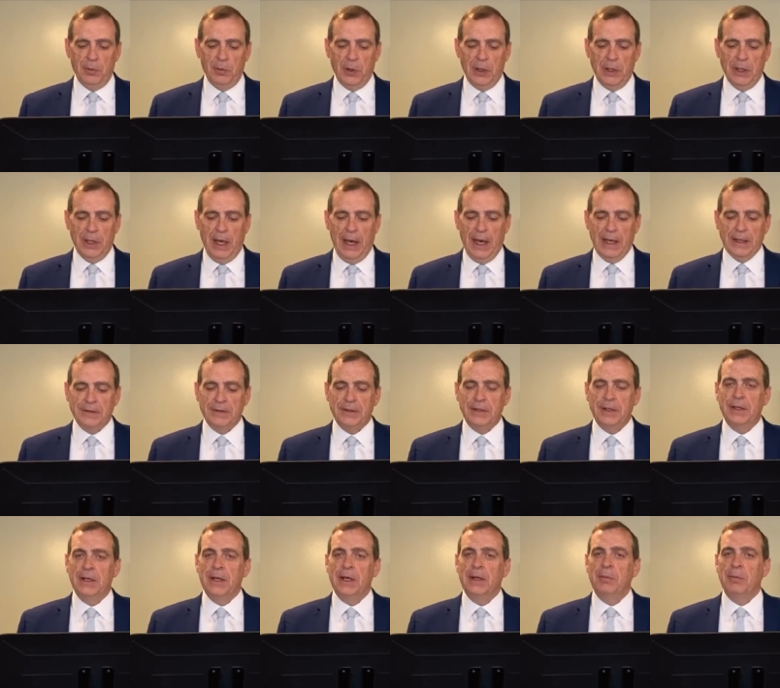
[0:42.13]
be
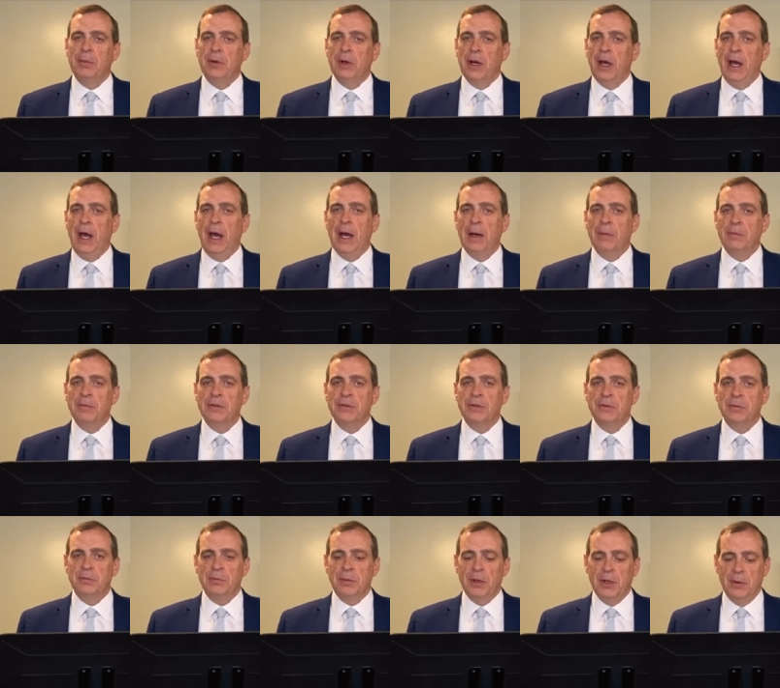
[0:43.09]
lasting and
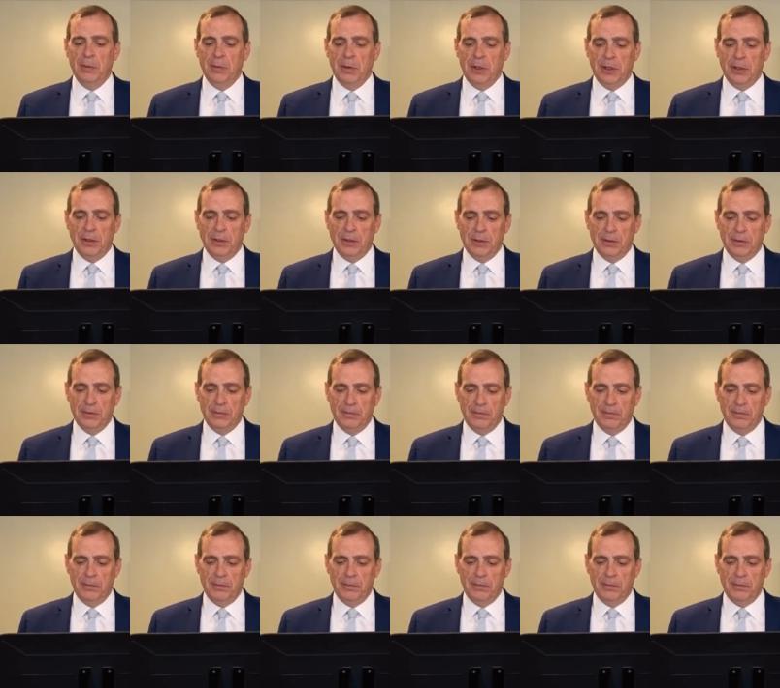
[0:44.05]
perhaps permanent.